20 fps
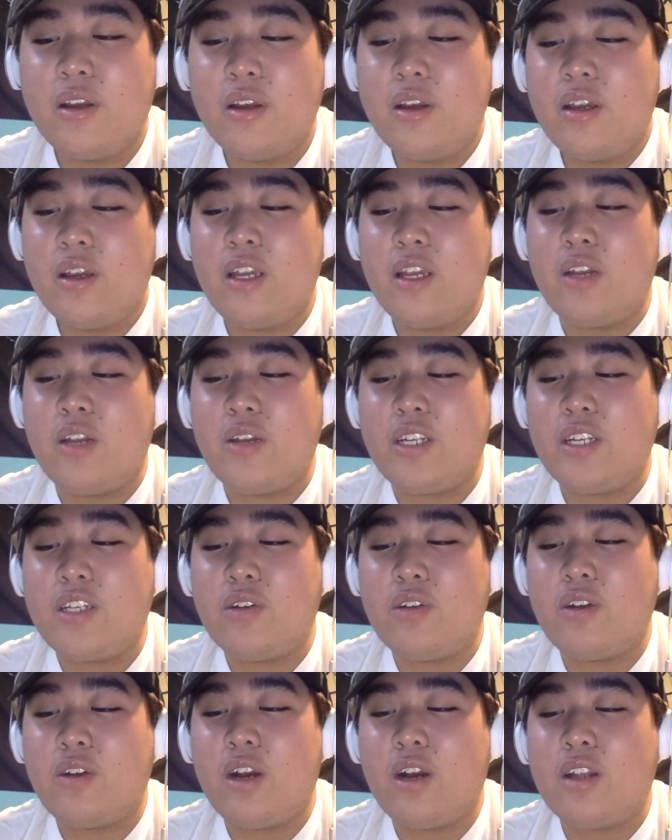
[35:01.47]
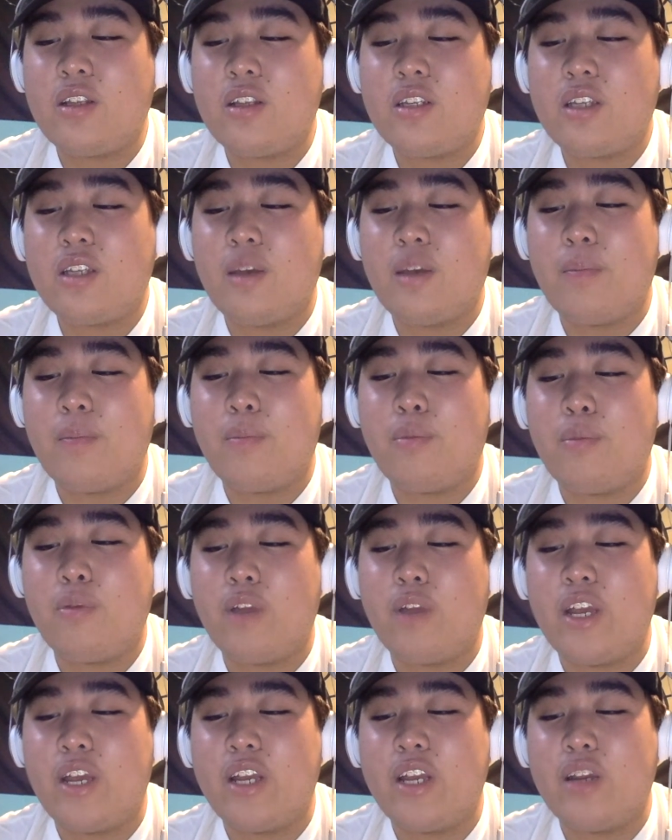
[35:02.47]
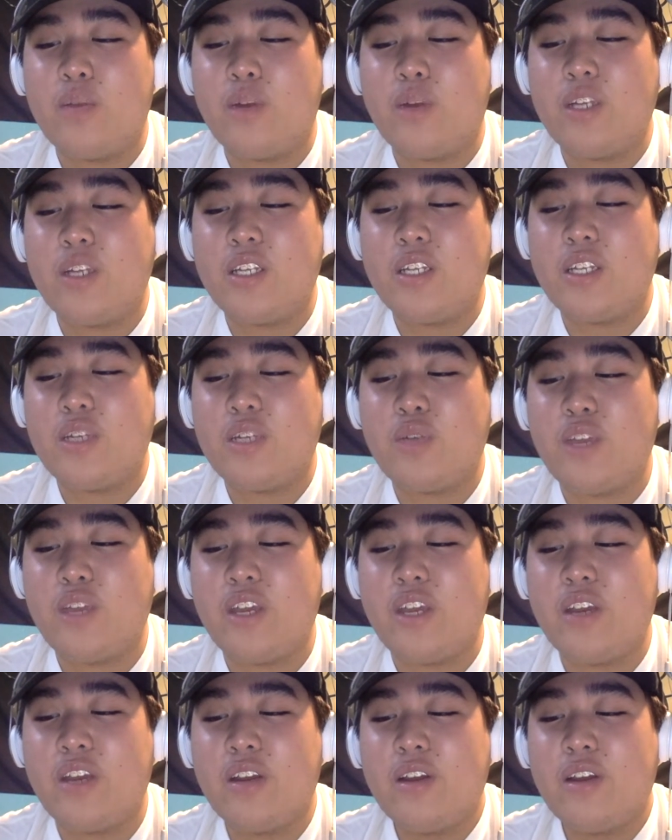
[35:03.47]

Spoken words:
they still got some pretty good wins this week.